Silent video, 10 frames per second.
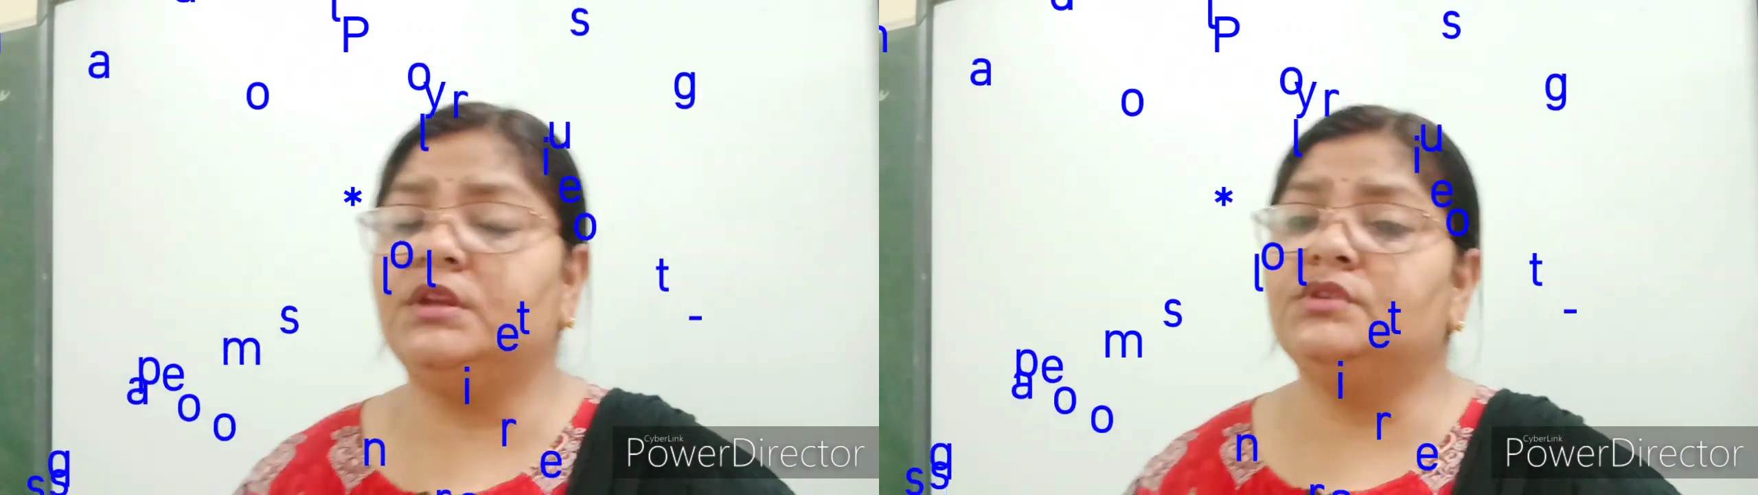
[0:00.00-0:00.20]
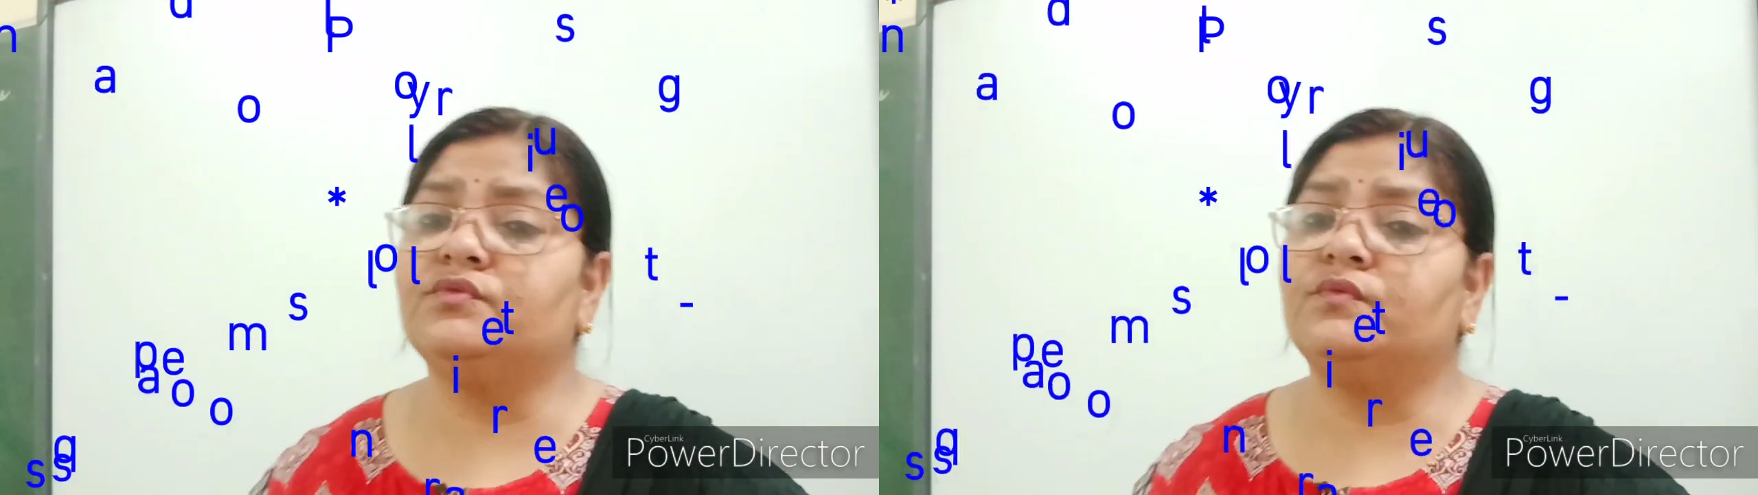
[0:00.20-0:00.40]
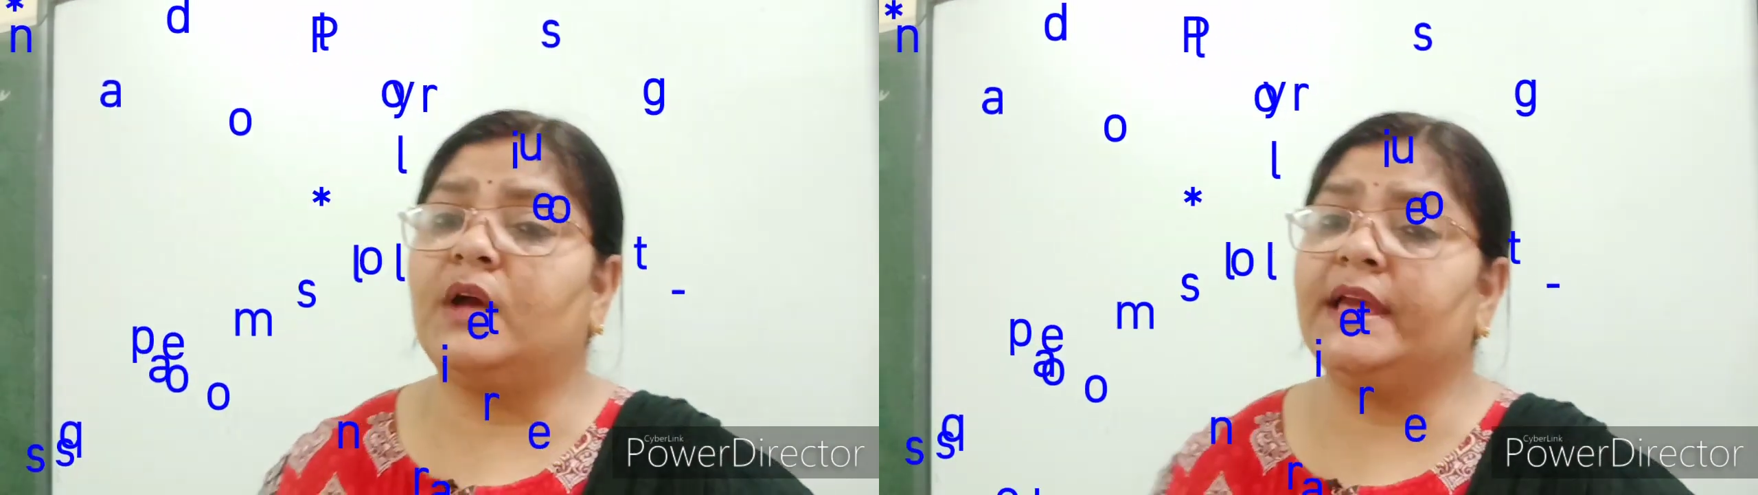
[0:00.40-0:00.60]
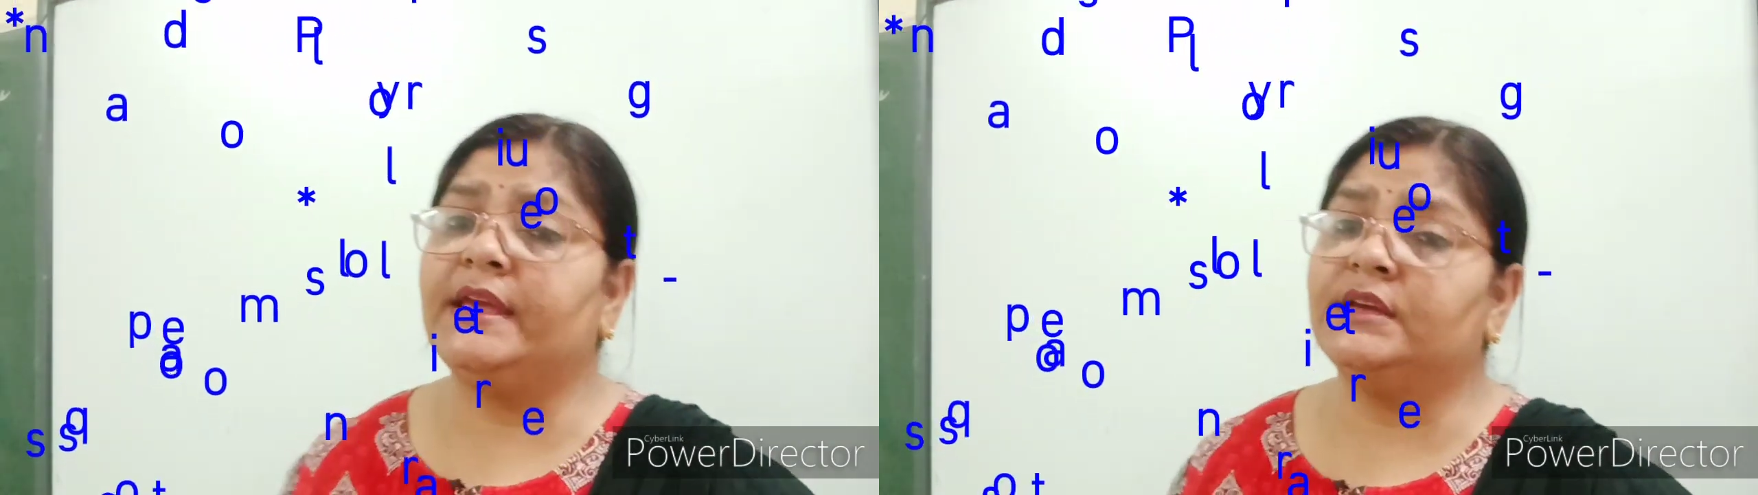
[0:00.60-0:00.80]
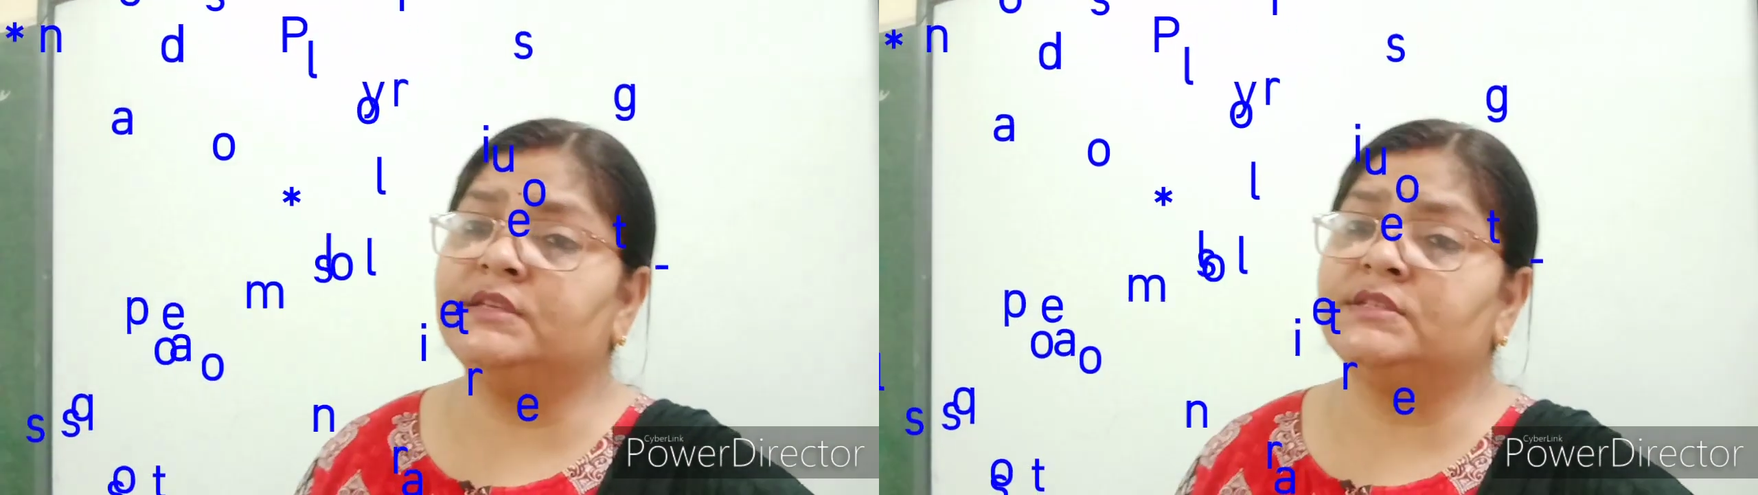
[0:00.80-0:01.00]
into
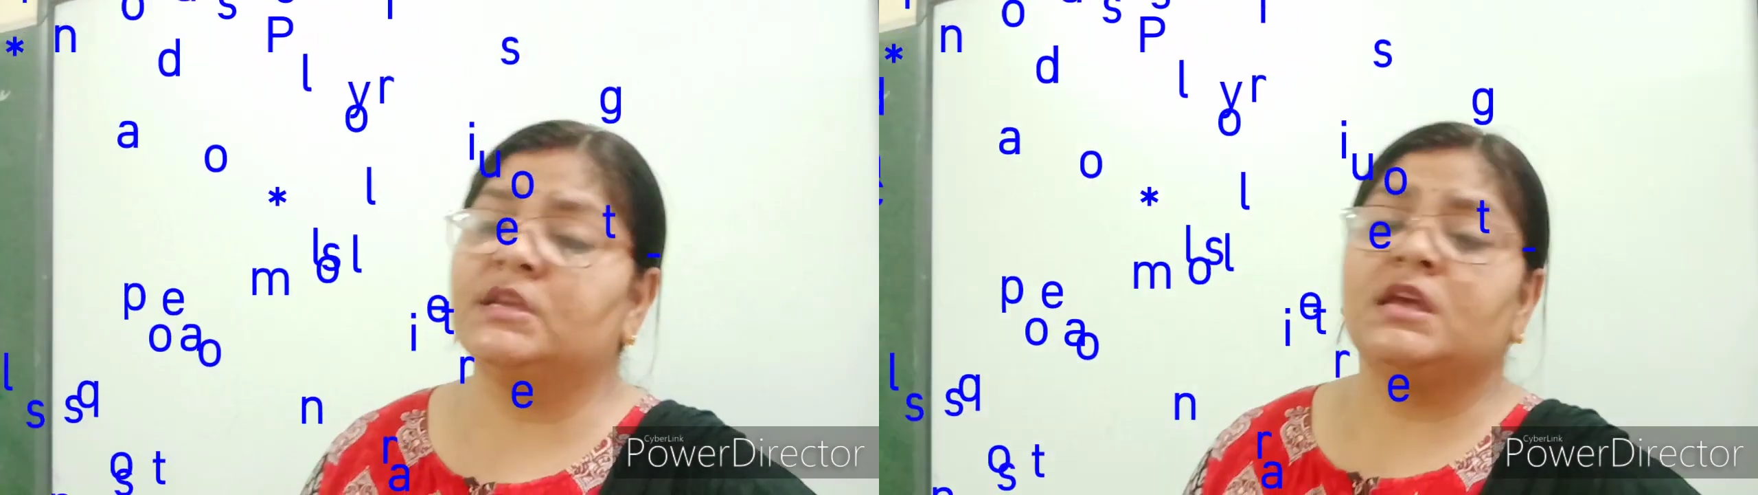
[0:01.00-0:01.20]
wires,